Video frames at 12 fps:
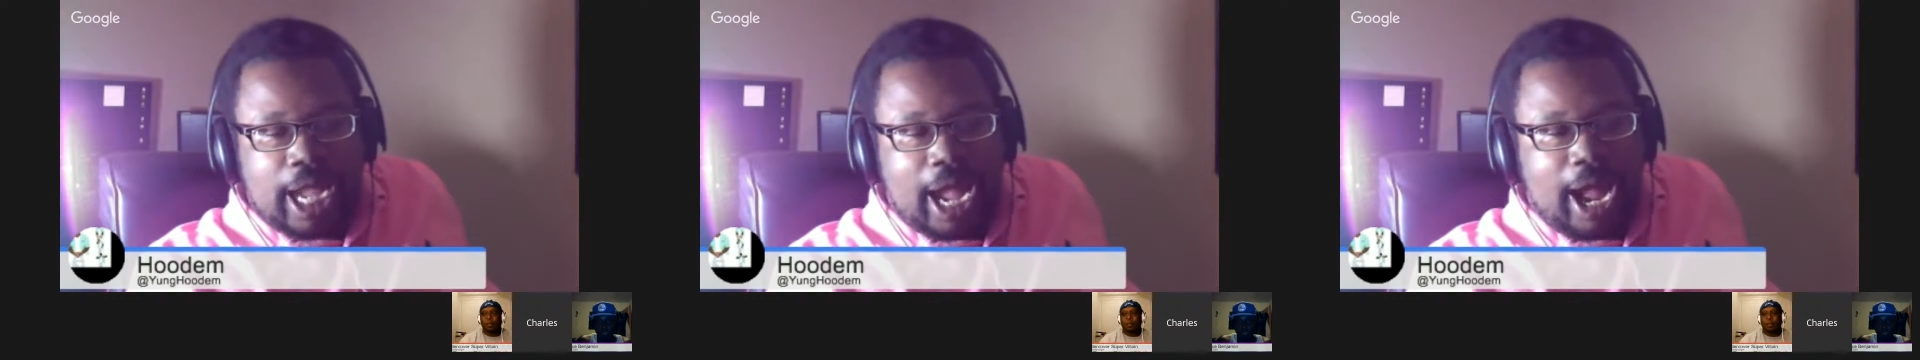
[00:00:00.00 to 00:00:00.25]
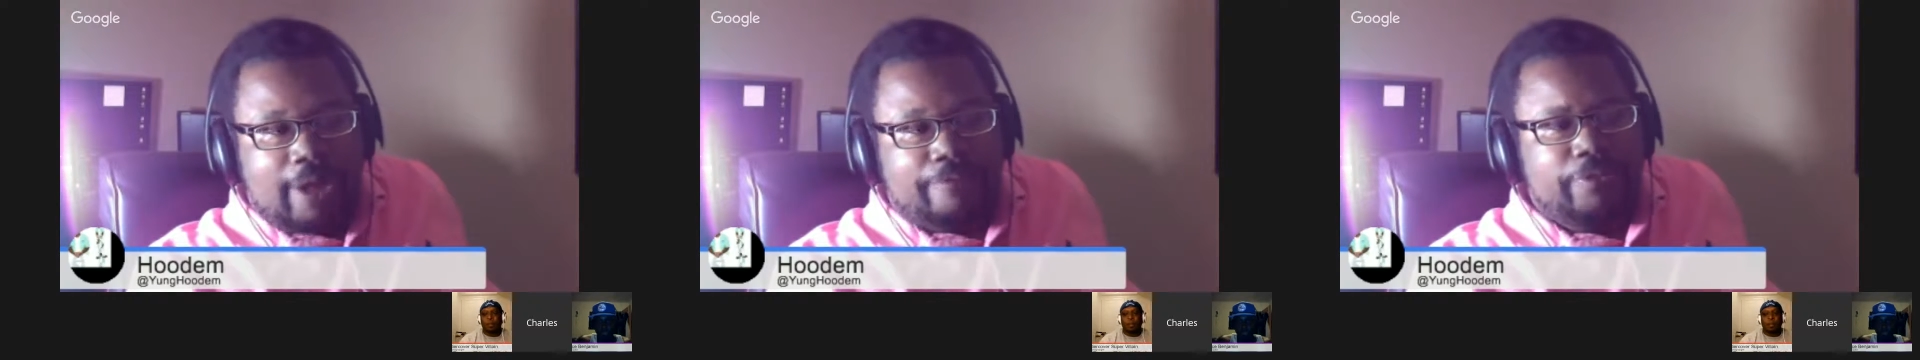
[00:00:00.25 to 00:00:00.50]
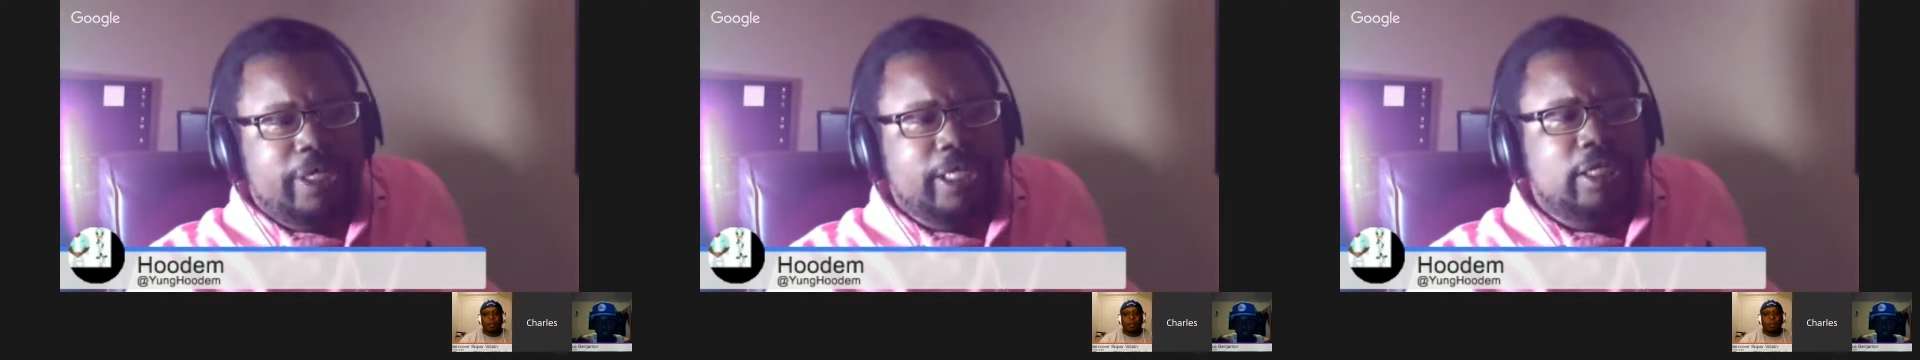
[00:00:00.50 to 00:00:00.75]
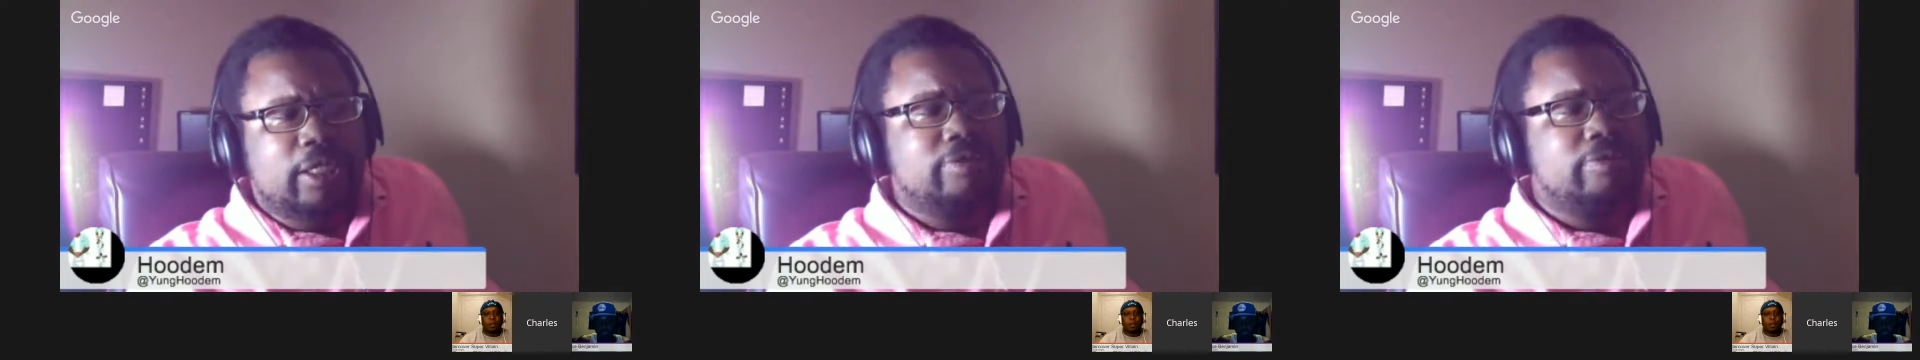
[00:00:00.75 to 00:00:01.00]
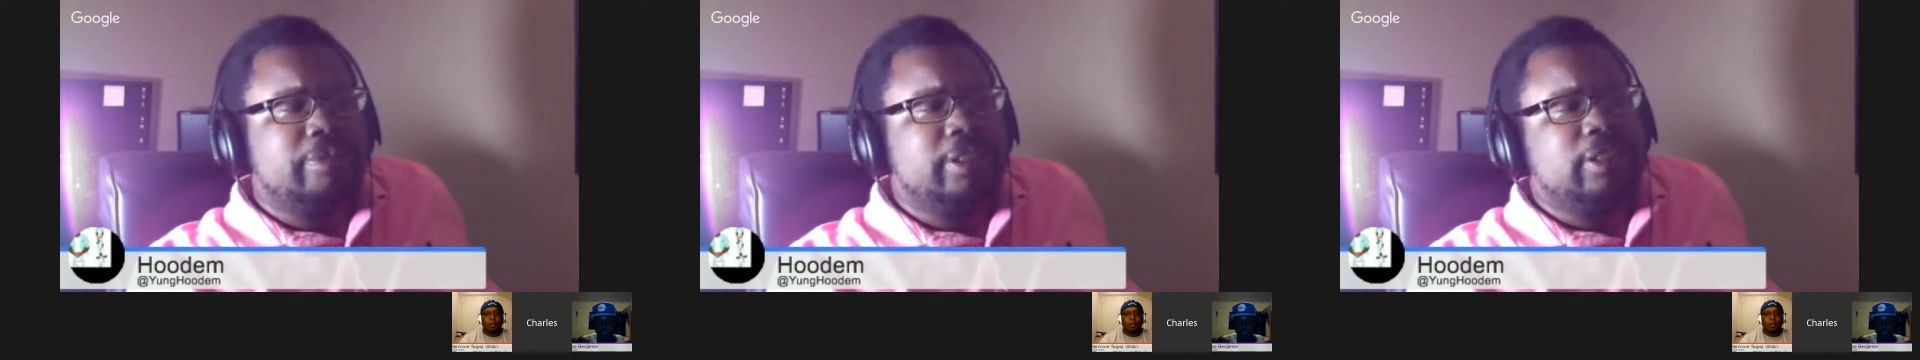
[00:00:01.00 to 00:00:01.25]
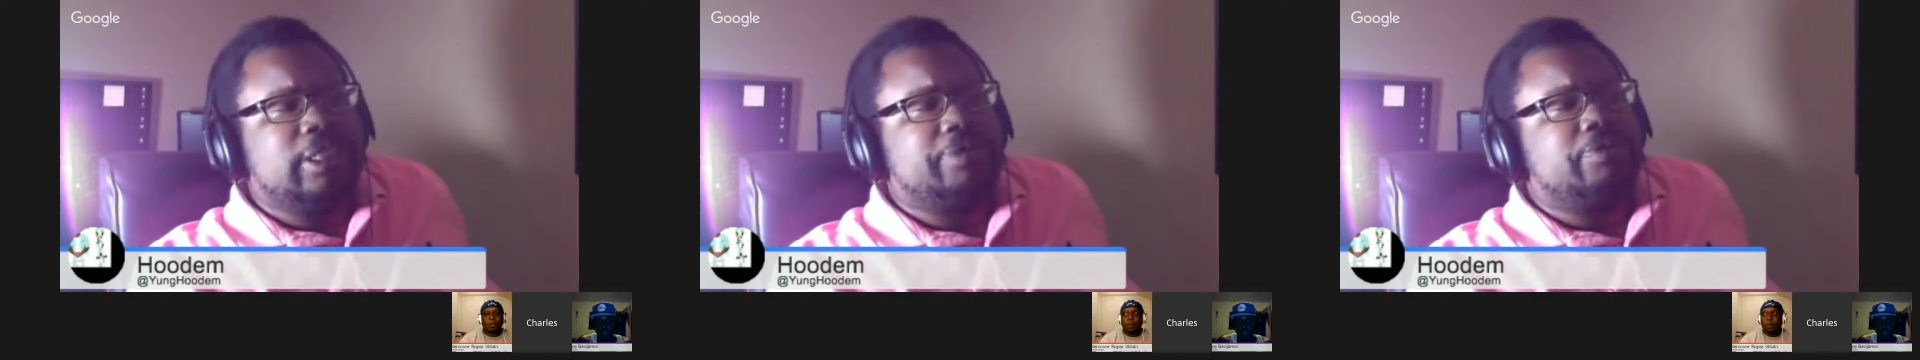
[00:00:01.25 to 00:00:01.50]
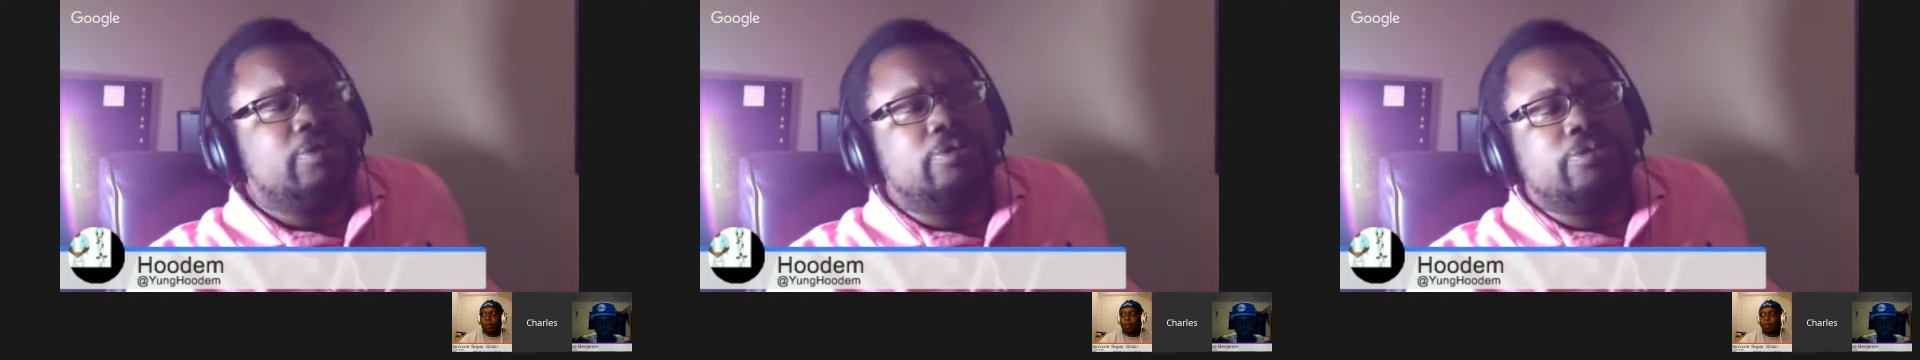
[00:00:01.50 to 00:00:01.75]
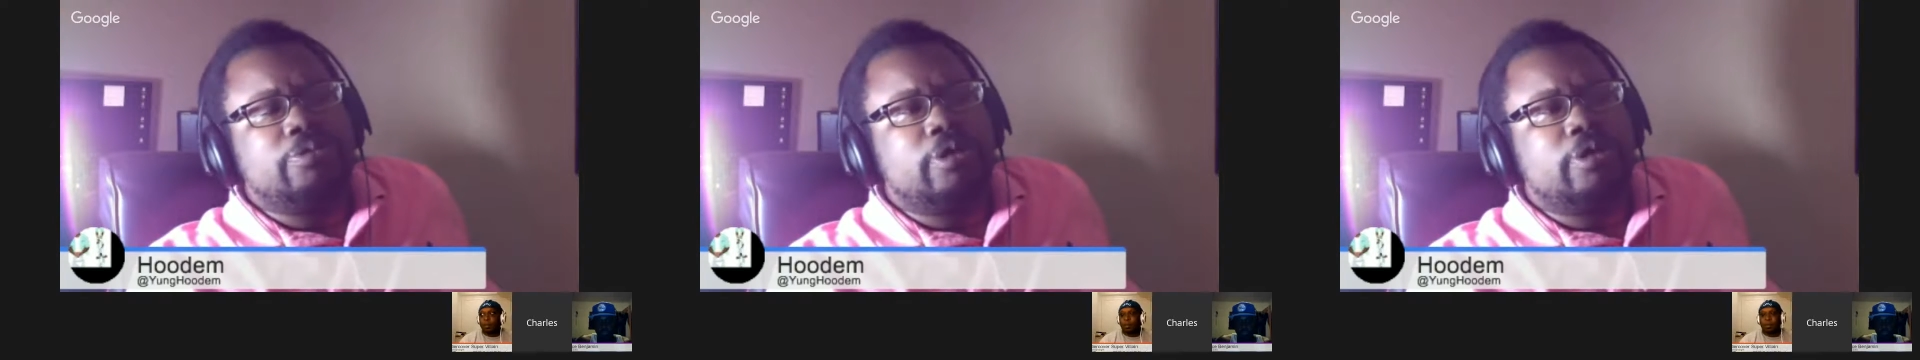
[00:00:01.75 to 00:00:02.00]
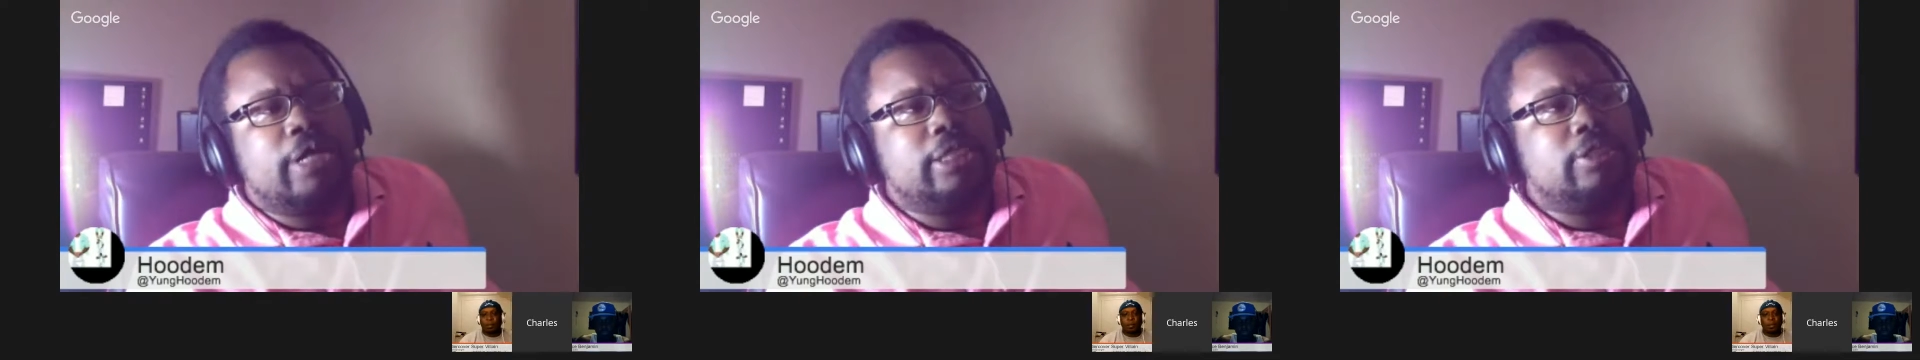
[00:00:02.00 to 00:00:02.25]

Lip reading: I feel like the government has